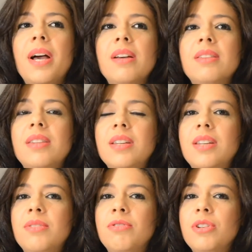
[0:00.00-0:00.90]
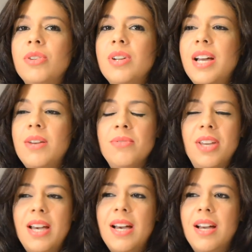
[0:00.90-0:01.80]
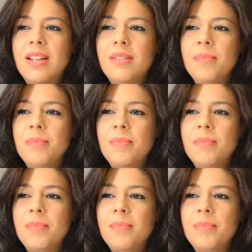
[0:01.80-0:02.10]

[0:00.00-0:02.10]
I think if you don't have God,